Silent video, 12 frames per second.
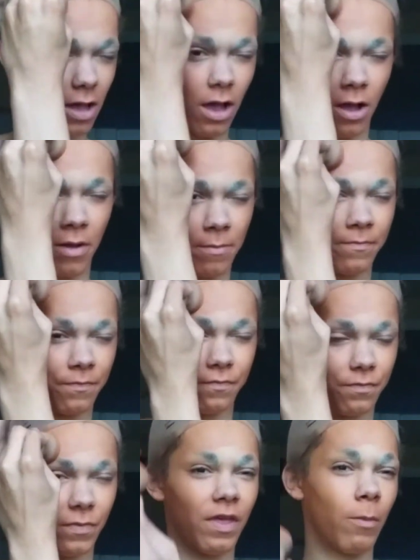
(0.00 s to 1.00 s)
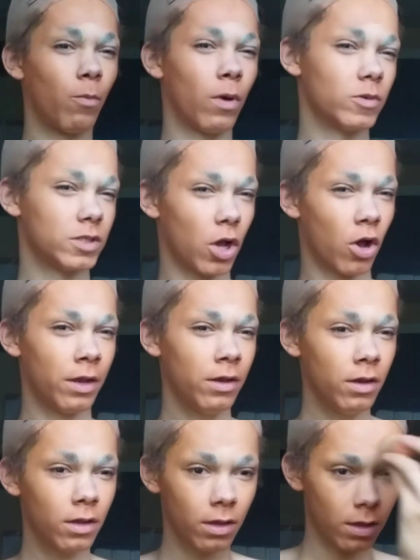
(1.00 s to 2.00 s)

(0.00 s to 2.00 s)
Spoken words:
than what was on.